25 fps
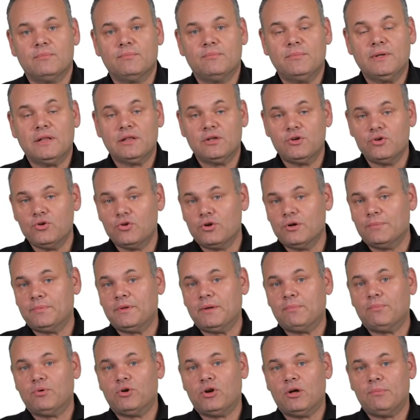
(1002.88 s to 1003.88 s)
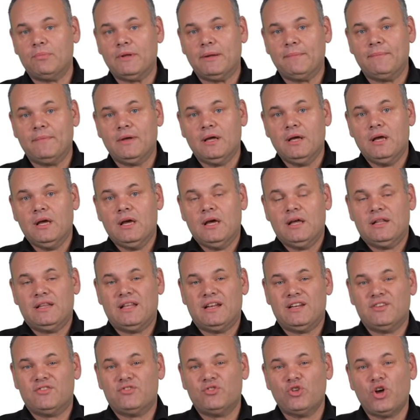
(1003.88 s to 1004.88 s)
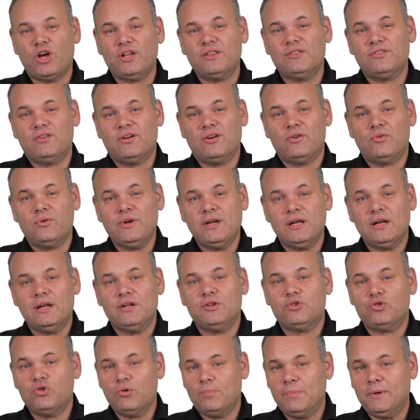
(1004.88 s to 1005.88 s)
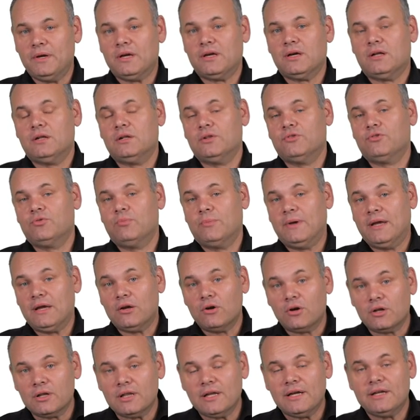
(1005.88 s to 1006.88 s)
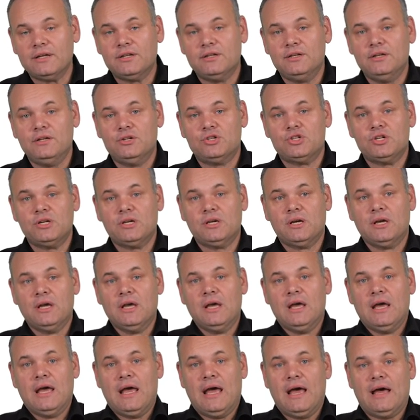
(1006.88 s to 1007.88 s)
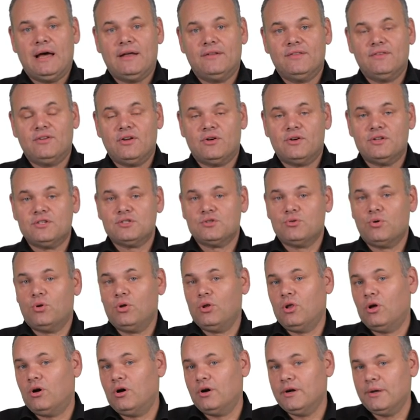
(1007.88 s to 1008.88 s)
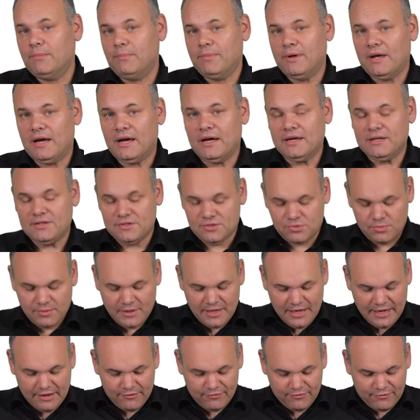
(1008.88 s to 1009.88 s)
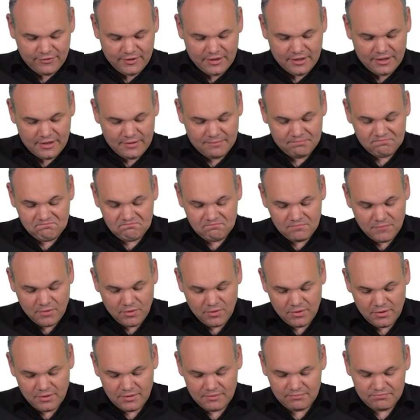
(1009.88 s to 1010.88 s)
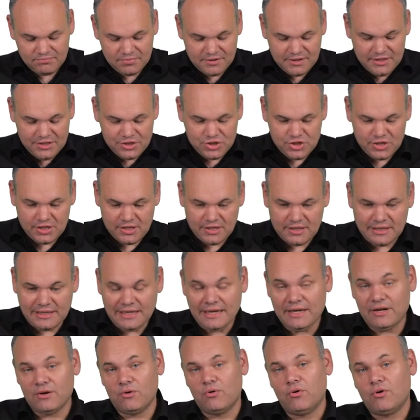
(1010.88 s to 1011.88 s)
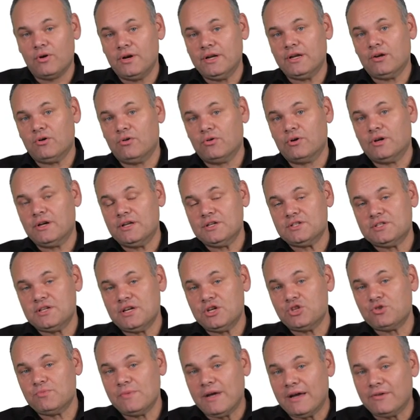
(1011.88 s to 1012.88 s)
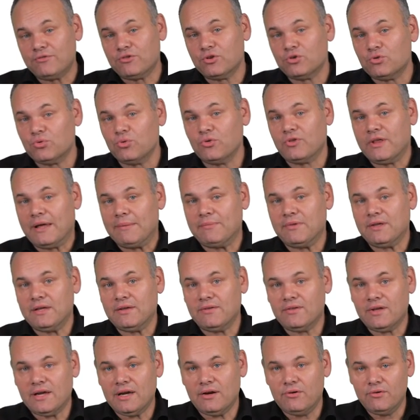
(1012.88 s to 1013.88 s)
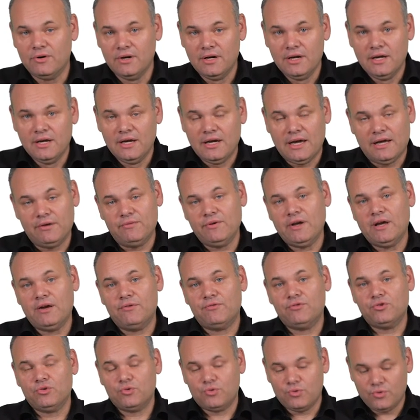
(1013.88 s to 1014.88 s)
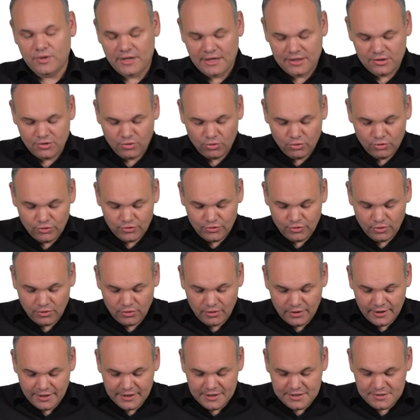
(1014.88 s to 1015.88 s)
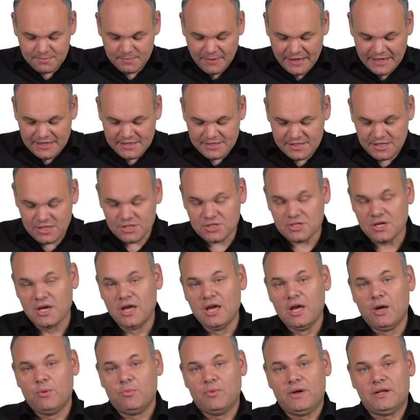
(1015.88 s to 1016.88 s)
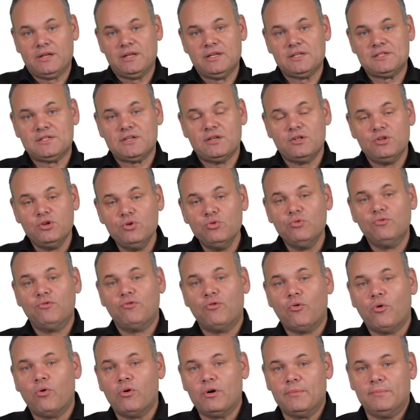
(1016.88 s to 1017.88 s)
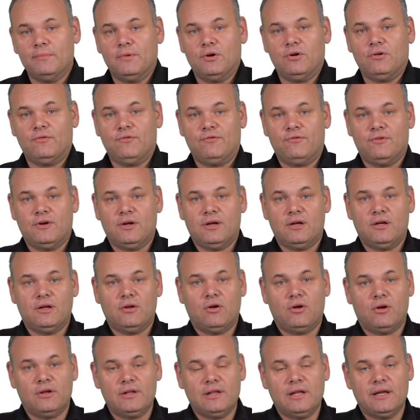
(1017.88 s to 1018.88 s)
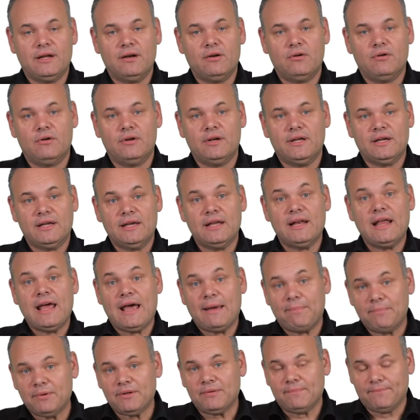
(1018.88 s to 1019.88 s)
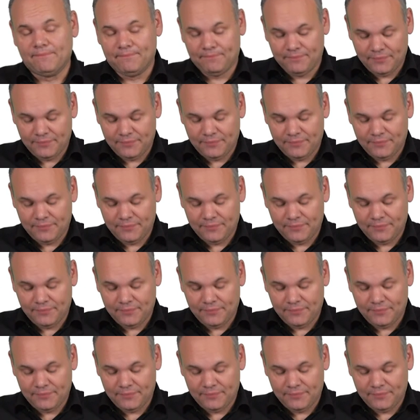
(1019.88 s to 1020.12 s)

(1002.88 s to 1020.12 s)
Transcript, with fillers: Middle Europe, the problem that is not really typical to make online teaching, and there is no law in behind. So we have teaching and learning organization. We have to do something there, and we have to create also learning spaces where this new form of online learning can happen.